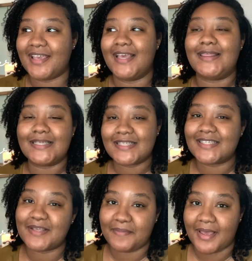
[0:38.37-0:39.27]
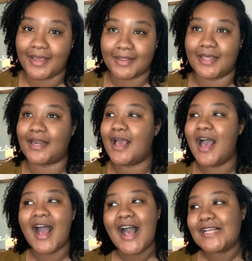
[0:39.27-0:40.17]
And this is the bag that
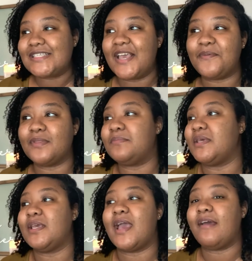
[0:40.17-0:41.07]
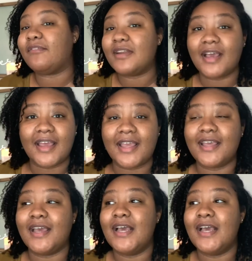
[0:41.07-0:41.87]
I take with me every night.